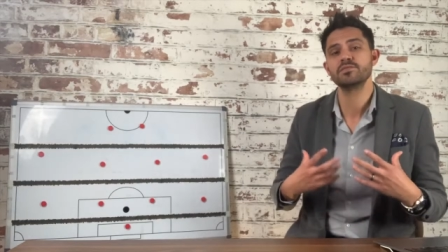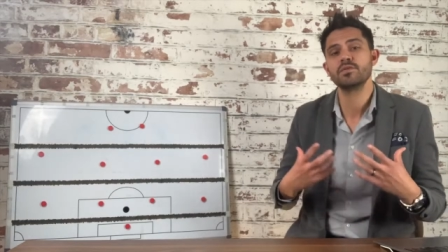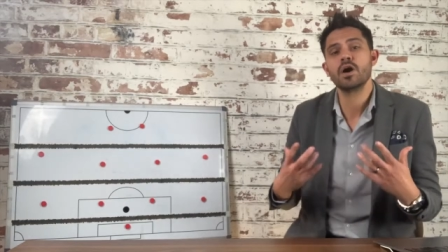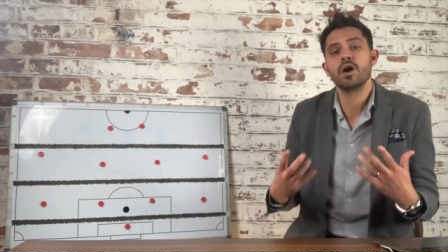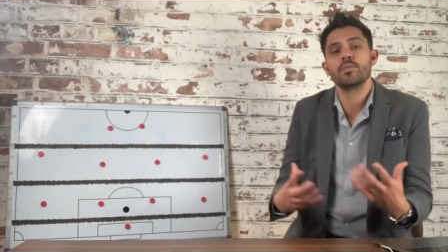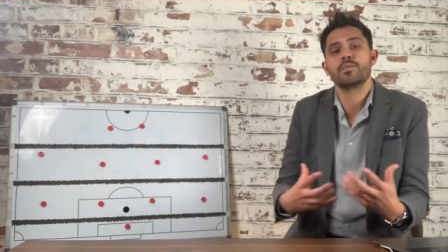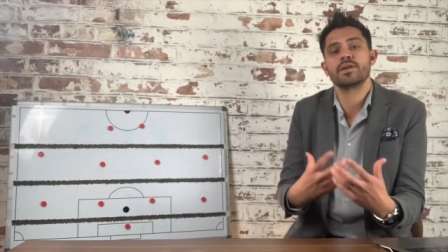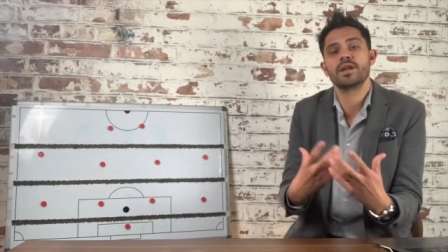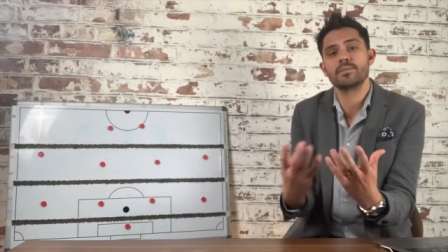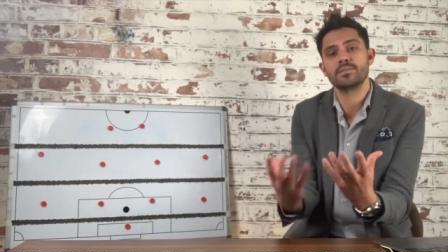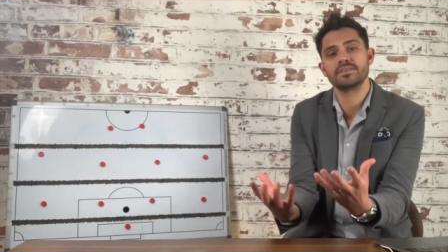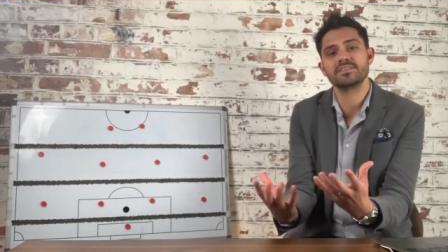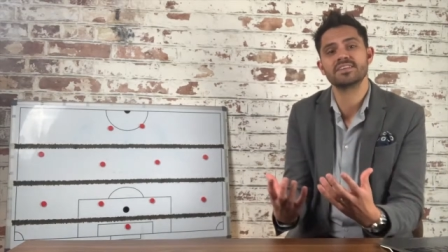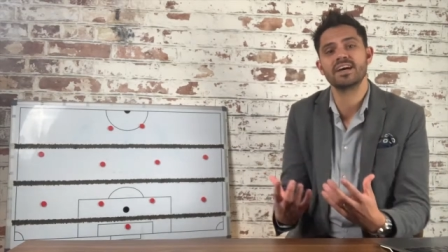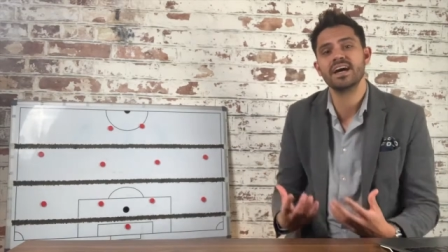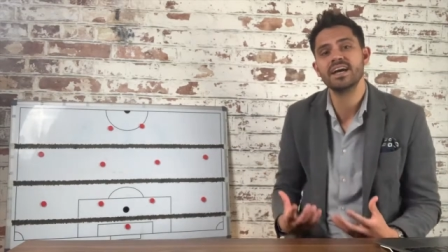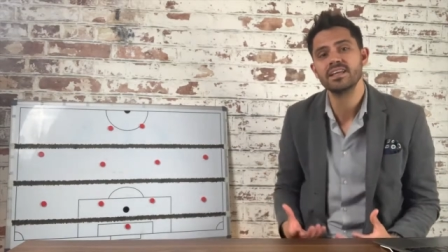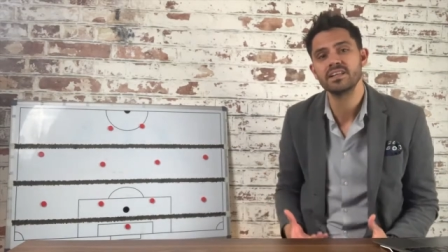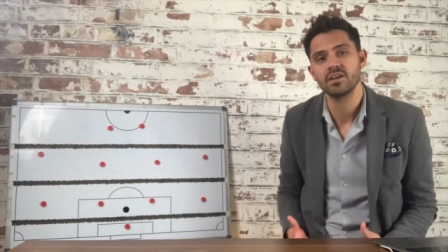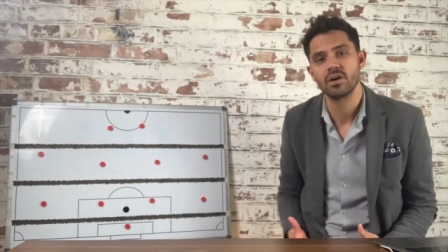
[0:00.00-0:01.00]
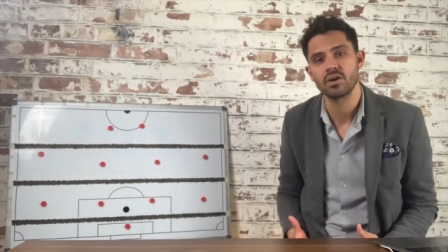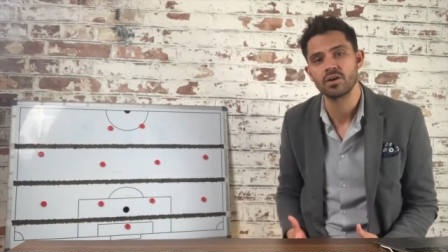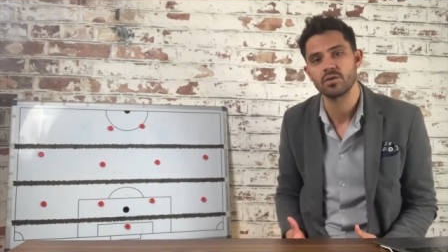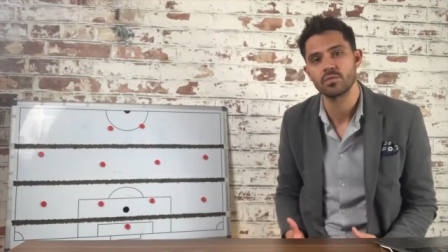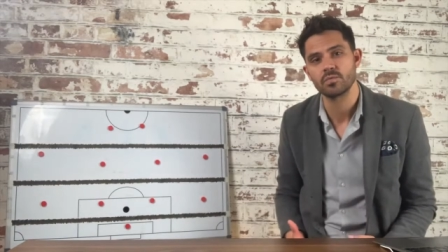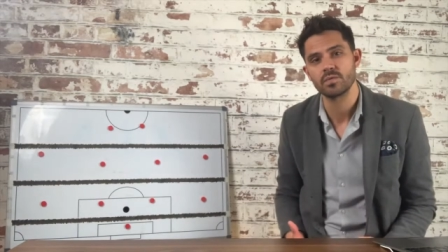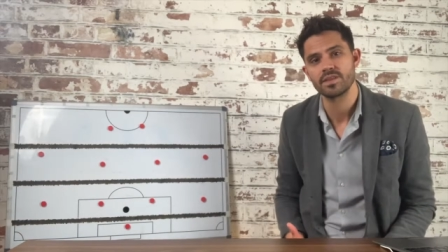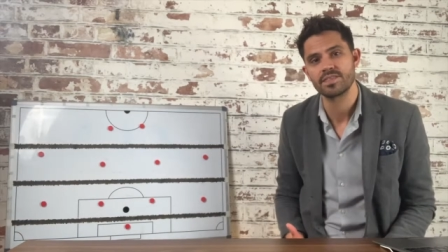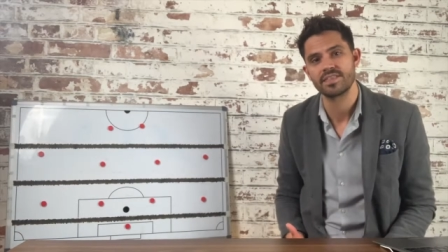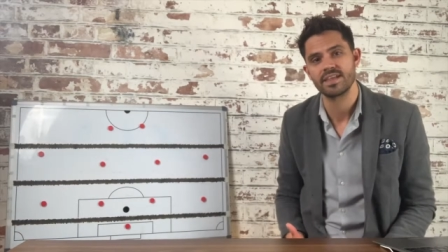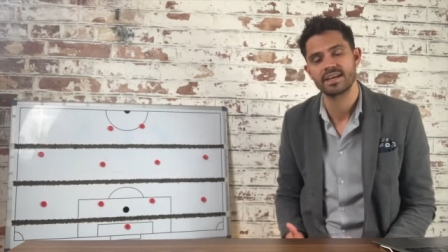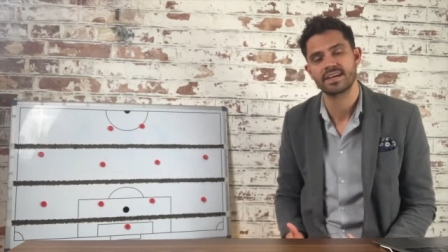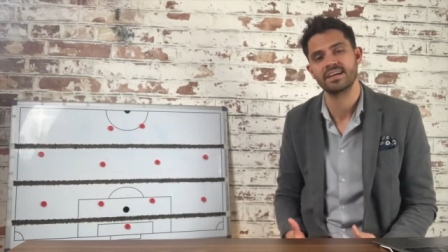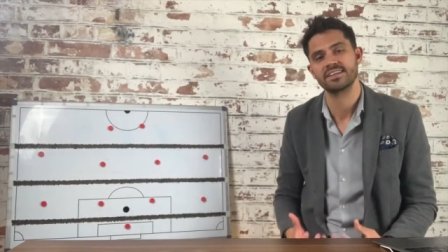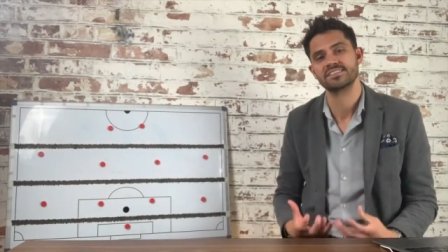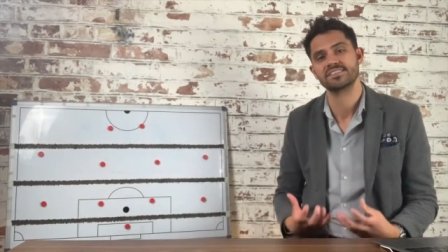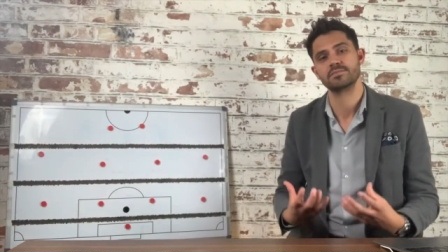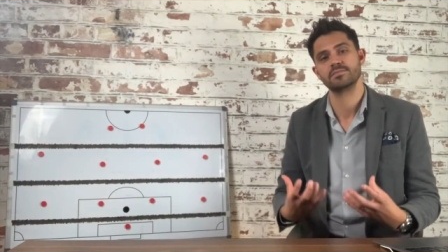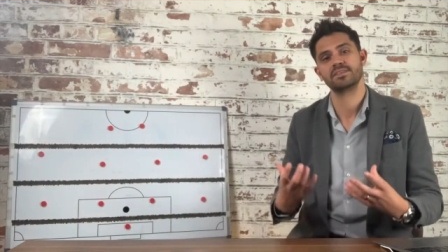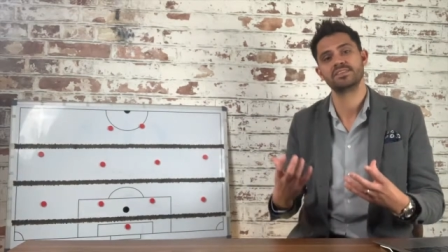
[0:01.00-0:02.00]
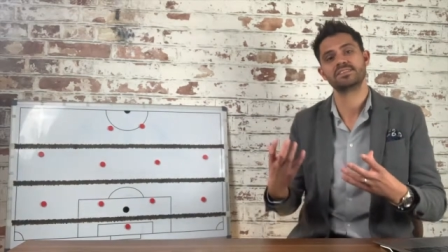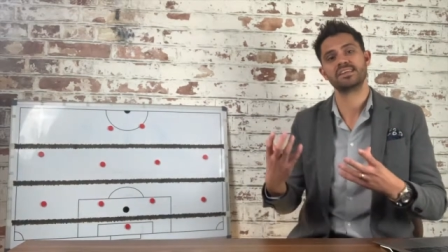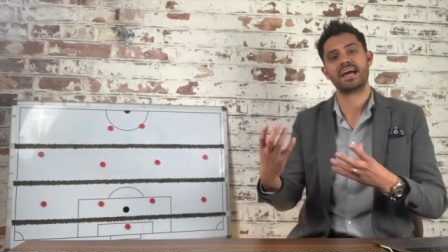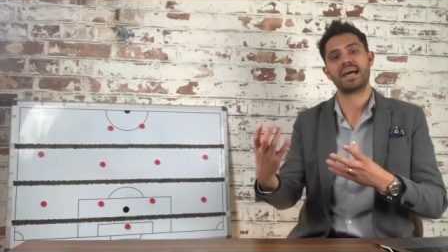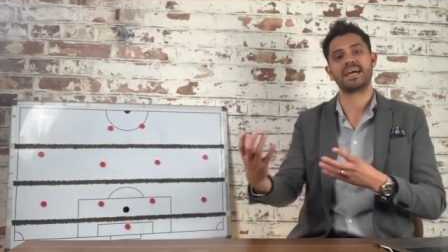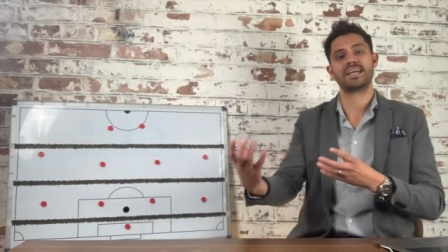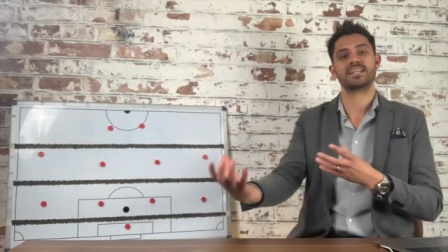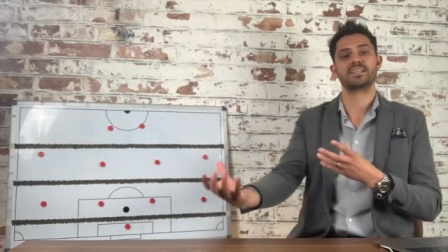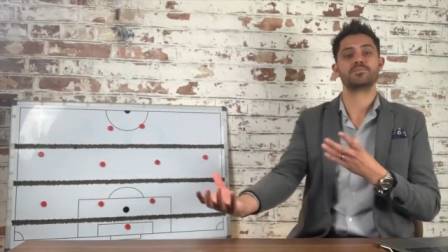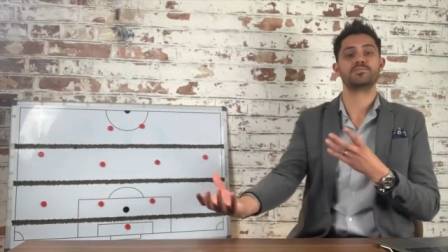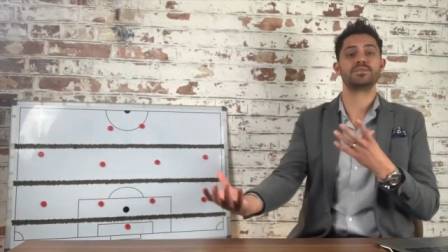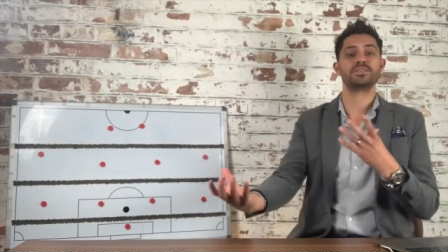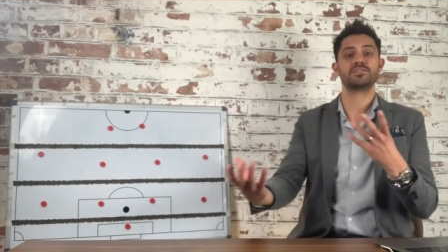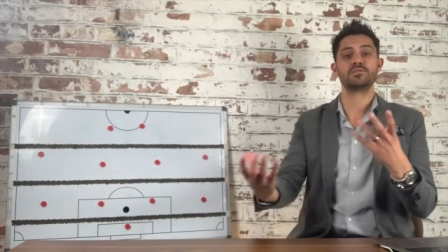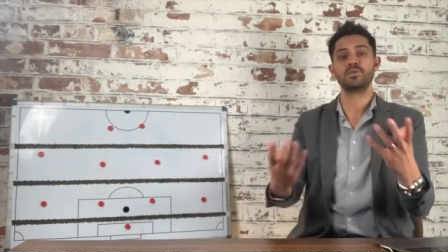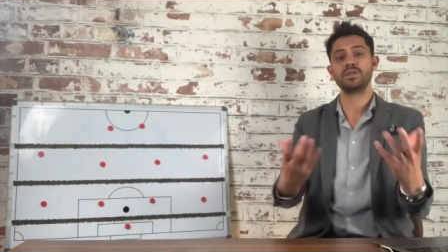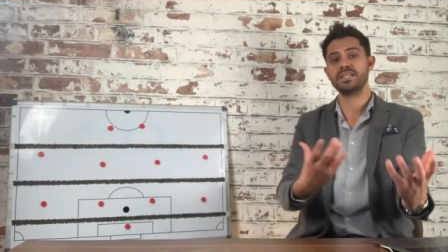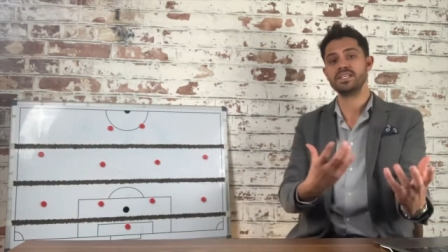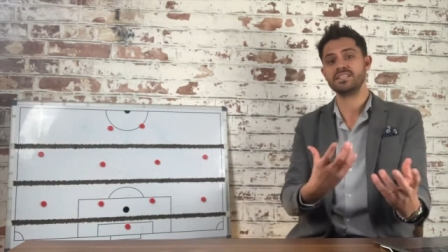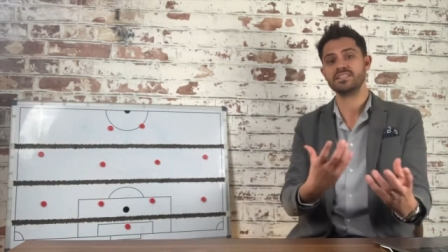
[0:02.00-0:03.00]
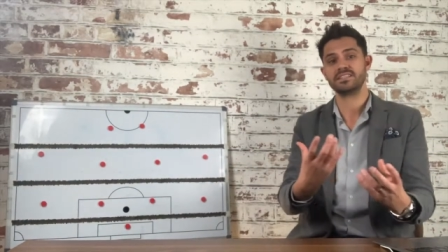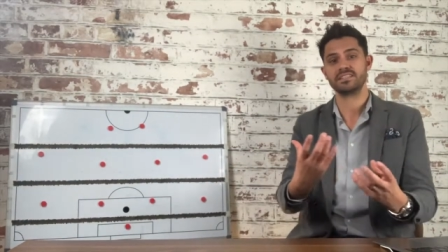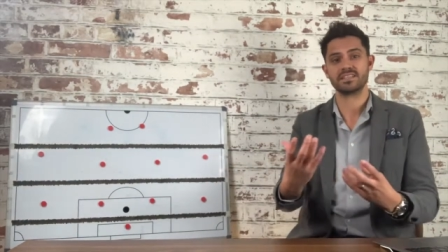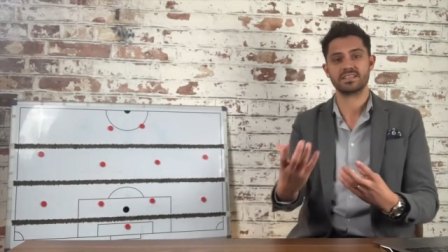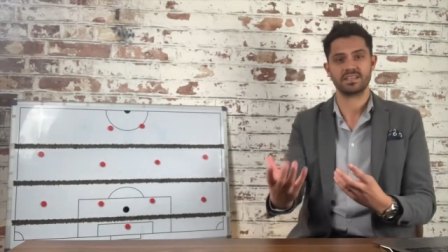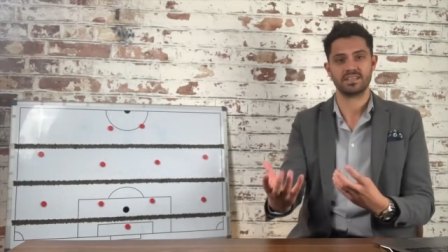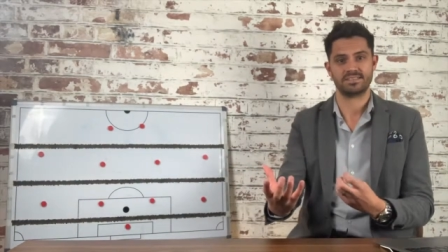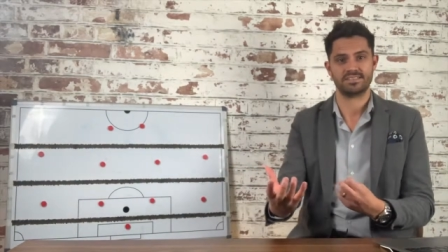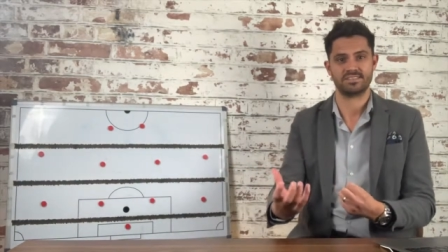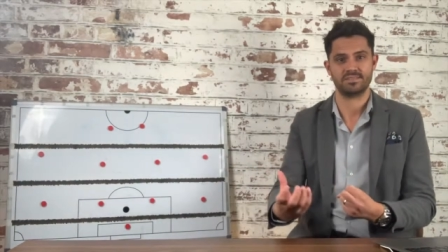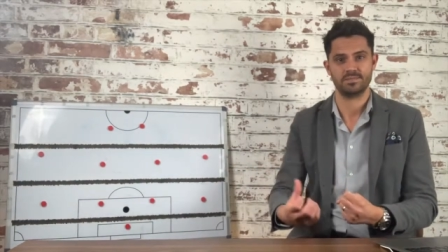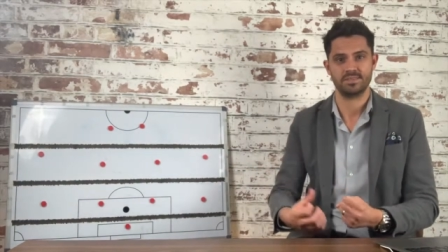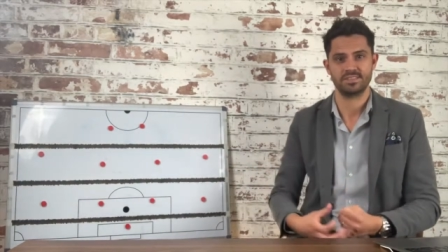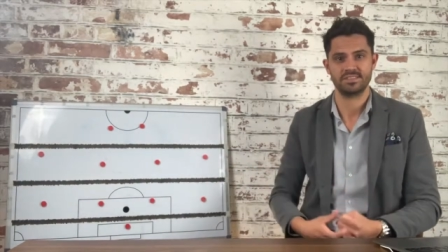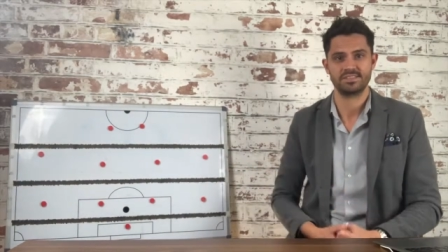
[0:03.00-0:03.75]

open up a dialogue with their customers and between customers.